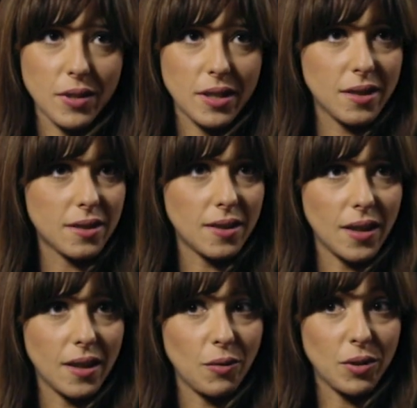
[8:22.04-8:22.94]
with this,
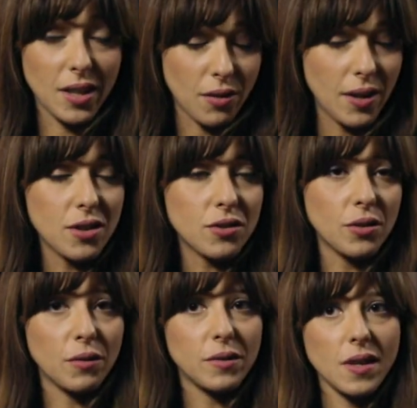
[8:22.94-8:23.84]
with the
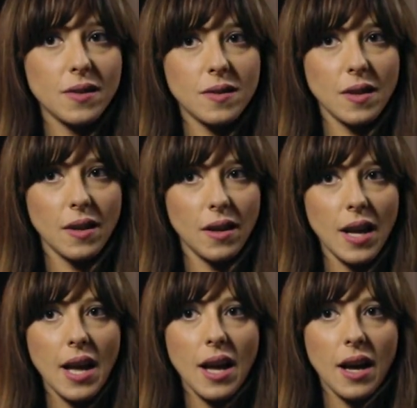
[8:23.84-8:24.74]
creation of this
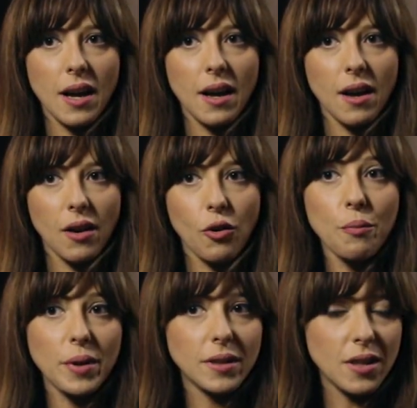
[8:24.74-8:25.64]

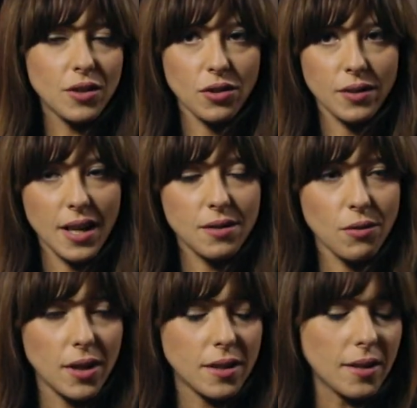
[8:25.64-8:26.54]
competition, let's
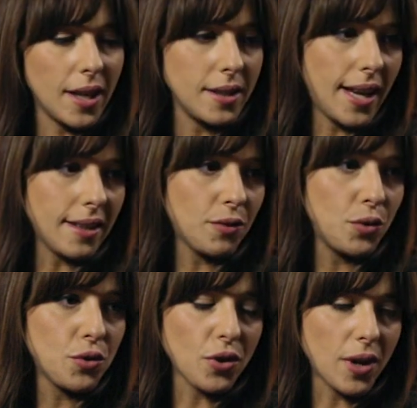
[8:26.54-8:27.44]
call it like that,
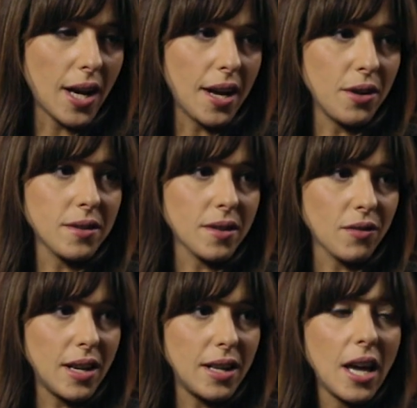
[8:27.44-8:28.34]
Future Lions,
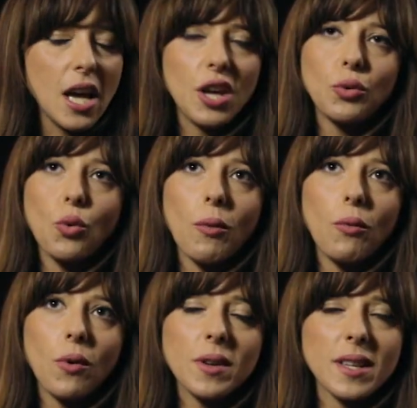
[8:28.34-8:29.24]
really to
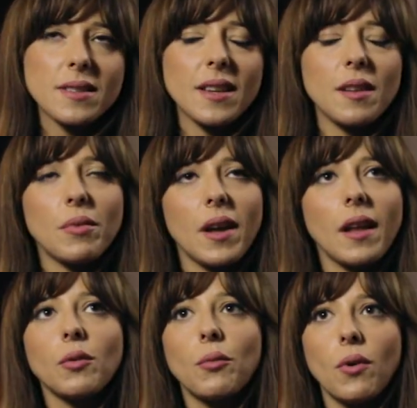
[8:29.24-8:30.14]
award and
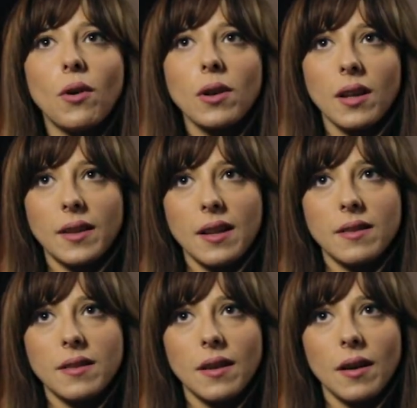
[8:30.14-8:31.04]
celebrate work
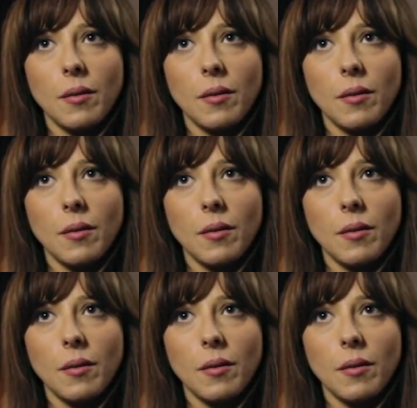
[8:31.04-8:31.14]
that